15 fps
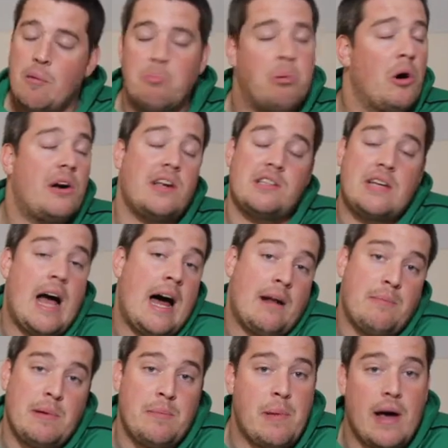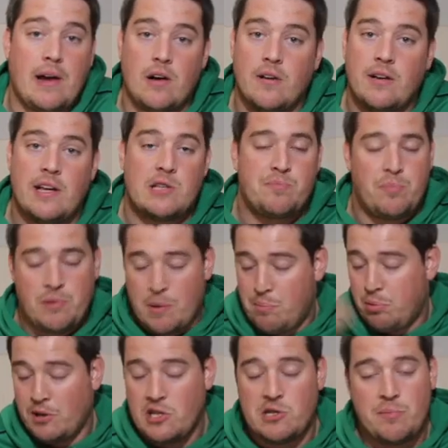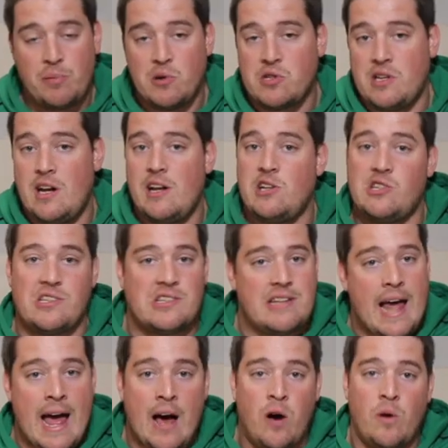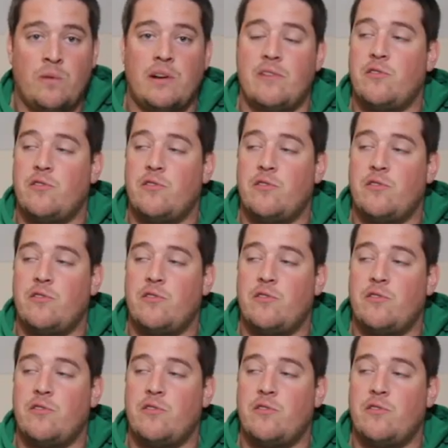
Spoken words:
Book has got to be better. His completion percentage is down.